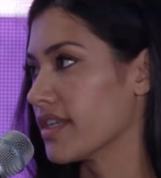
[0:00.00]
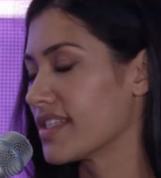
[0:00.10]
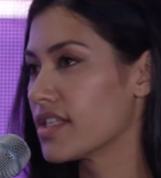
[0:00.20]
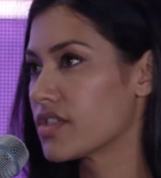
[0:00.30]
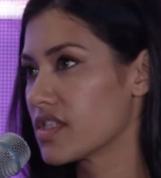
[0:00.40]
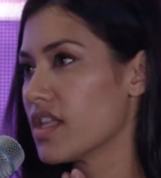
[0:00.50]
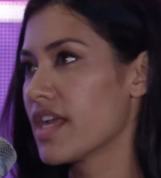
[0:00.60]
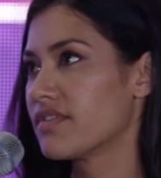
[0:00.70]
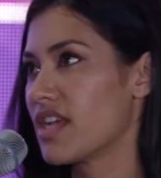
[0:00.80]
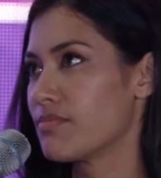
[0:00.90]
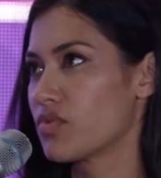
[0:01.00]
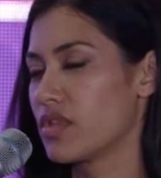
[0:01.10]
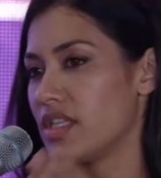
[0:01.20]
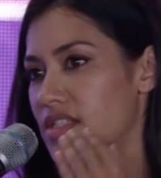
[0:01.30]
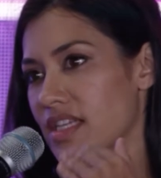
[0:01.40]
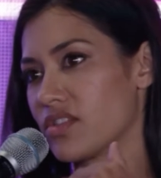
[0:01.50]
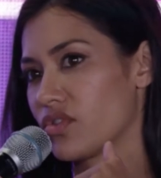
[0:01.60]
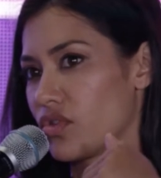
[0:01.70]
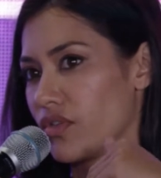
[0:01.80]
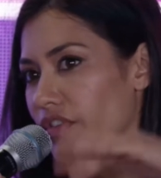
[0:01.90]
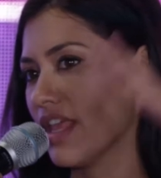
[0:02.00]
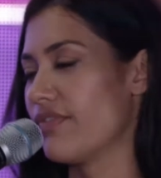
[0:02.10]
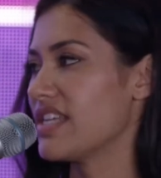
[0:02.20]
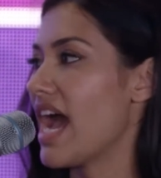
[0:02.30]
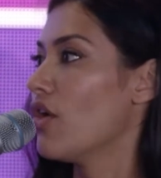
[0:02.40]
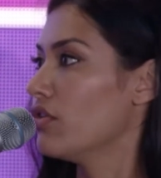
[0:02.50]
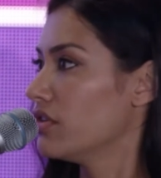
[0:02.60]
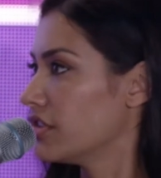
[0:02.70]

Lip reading: There's a lot of times when these things are sort of left out.